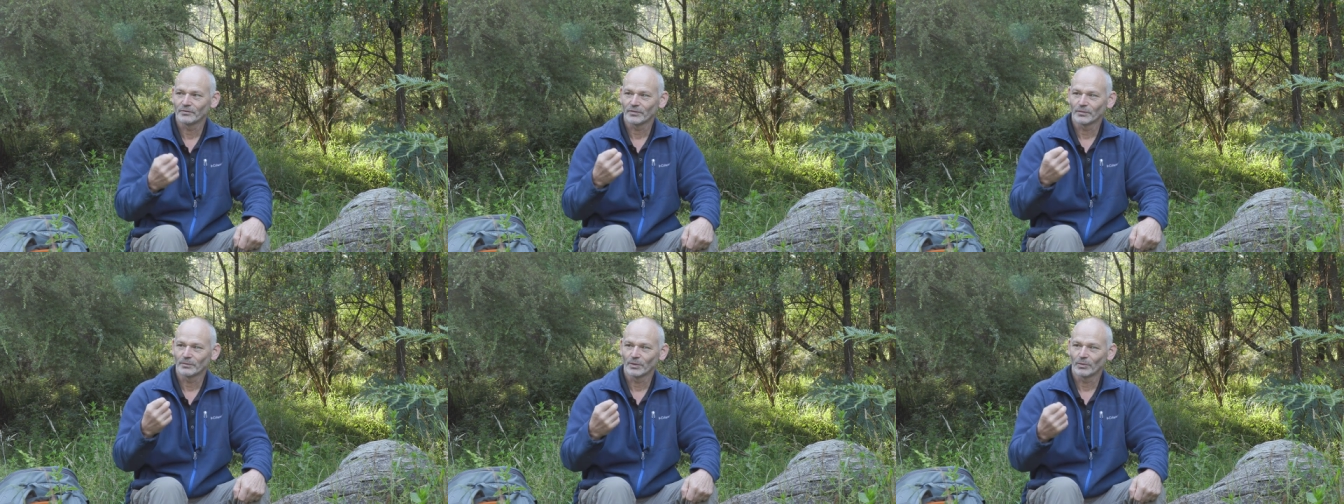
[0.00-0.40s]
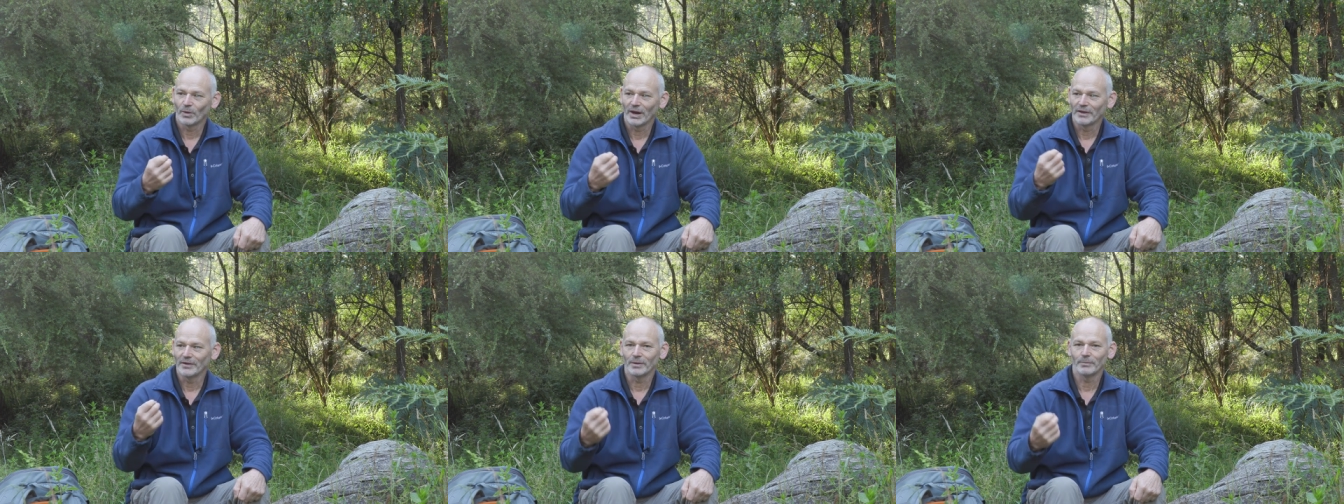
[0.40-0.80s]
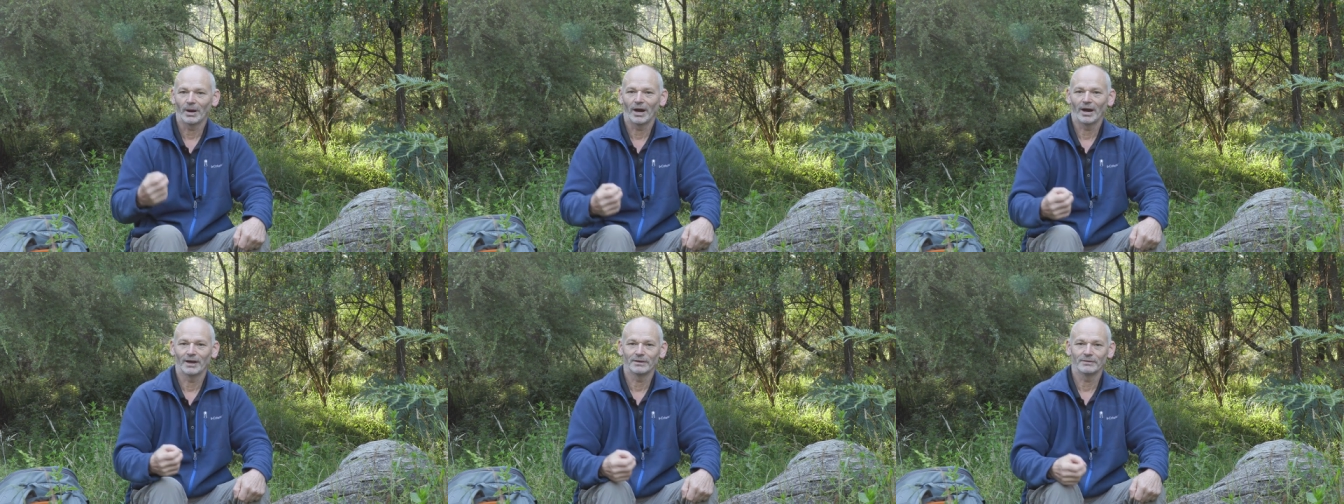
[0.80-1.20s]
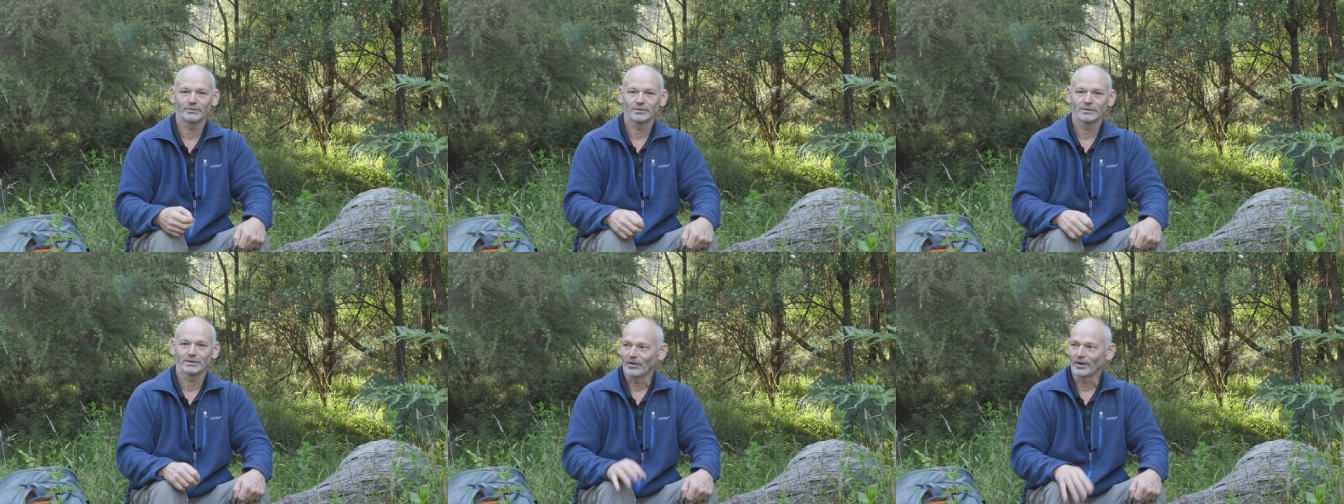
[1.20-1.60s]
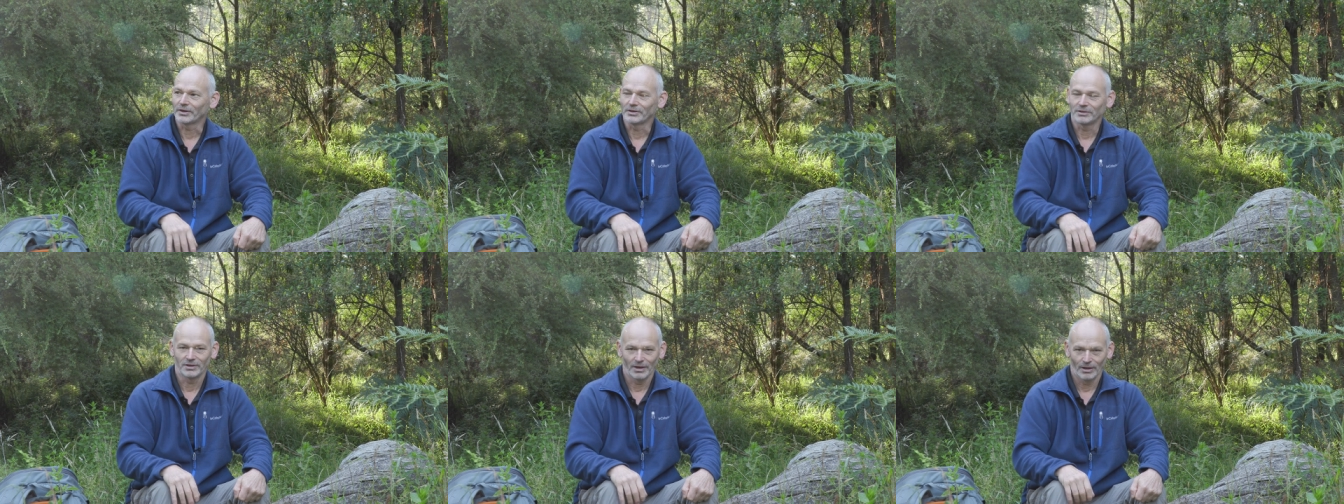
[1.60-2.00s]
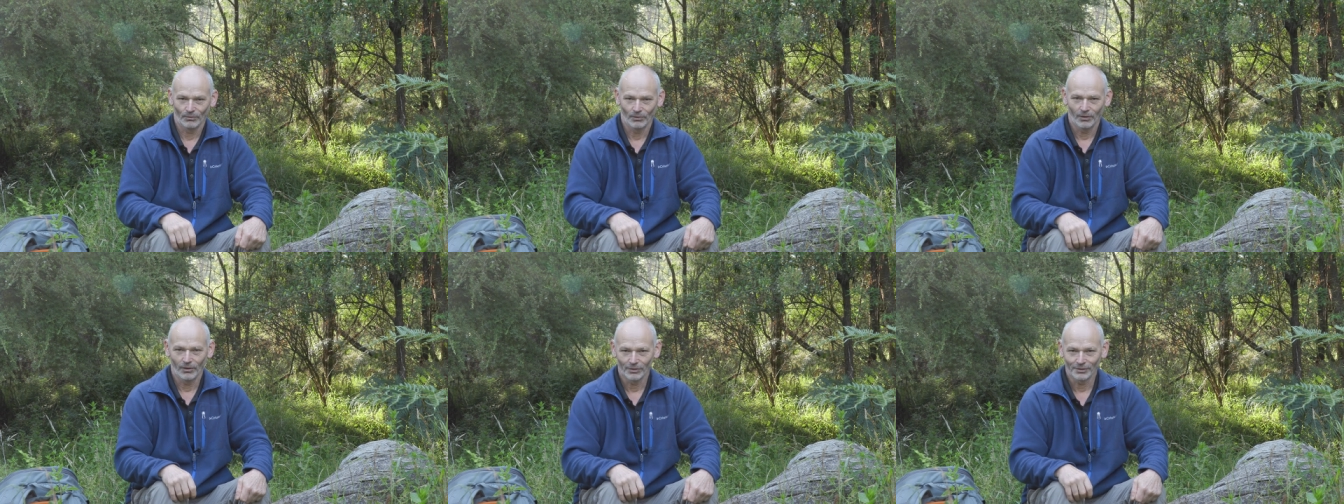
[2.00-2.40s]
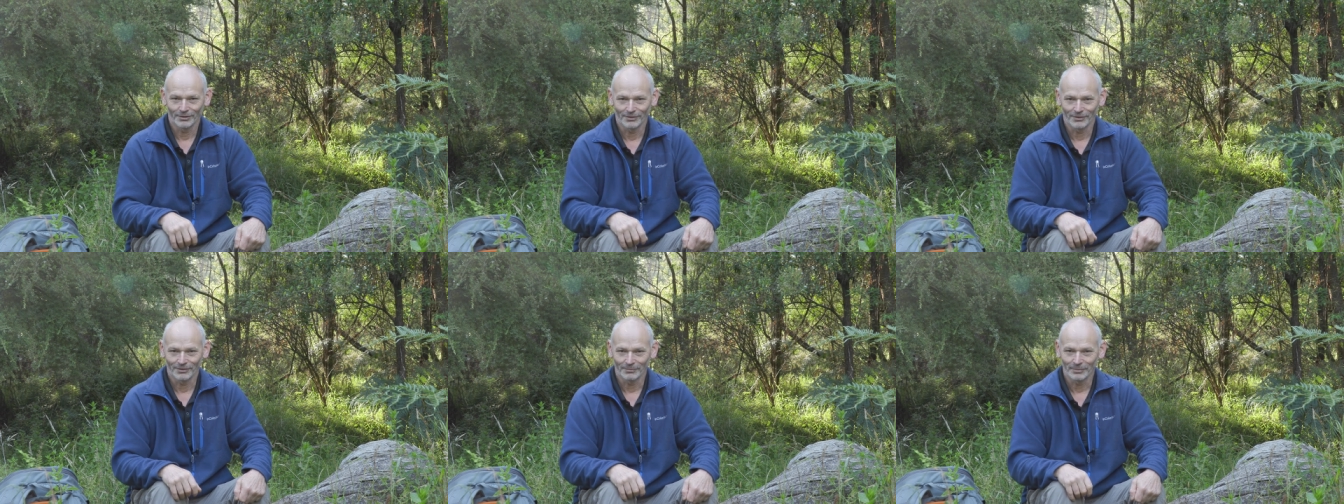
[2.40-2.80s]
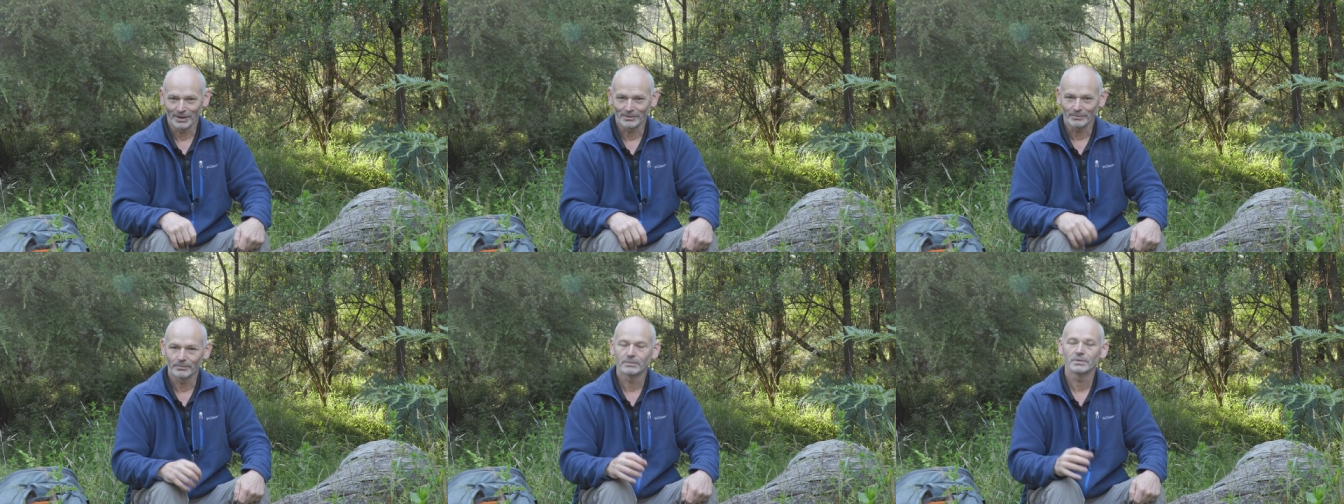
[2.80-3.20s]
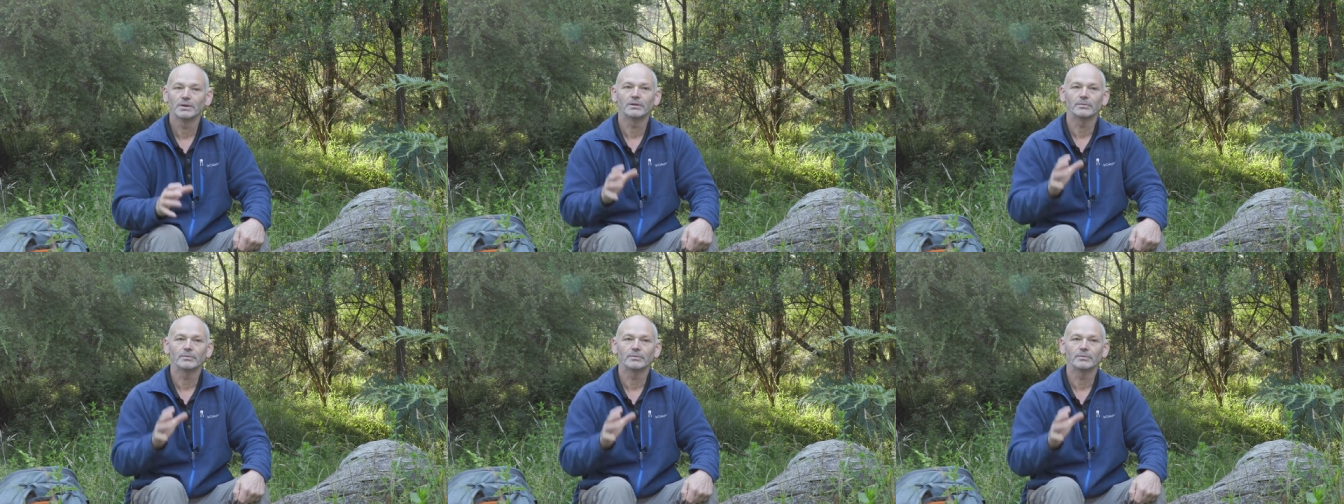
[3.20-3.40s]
from the way they behave. I could go on and on about them.